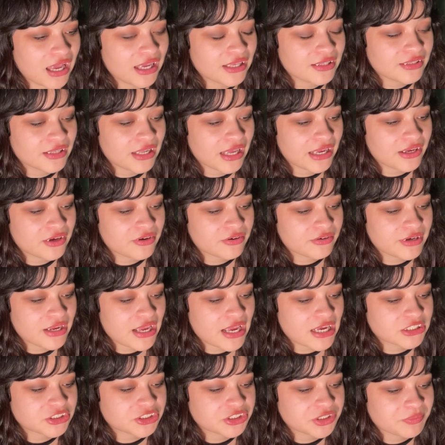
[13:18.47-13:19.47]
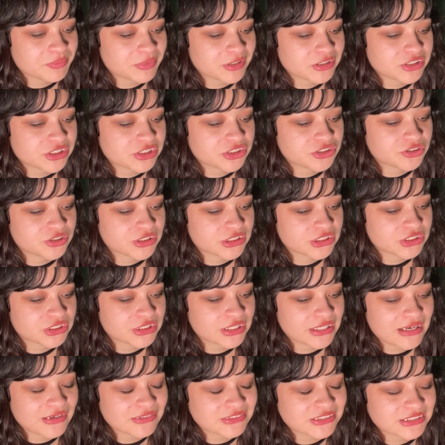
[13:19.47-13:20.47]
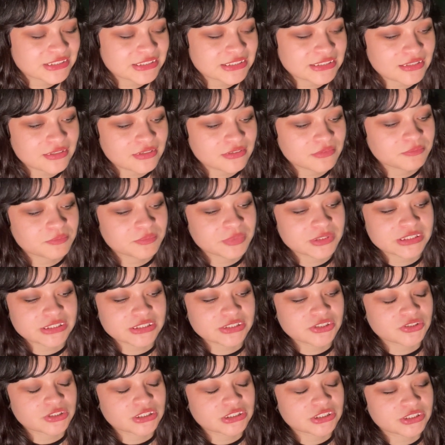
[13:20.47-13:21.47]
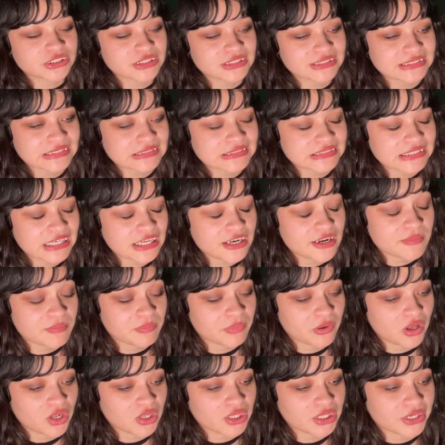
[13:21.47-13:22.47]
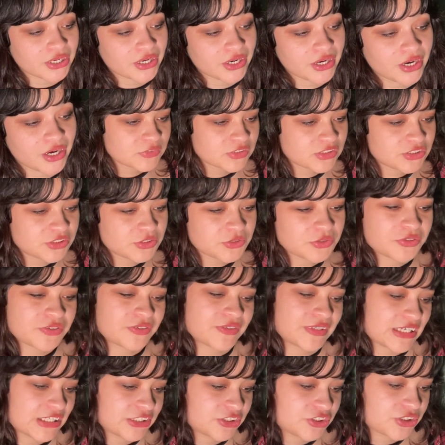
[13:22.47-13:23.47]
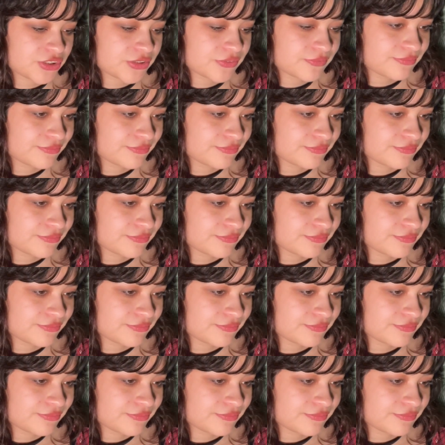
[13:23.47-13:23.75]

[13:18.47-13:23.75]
I like creation, but destruction sounds kind of baller. Let's do creation.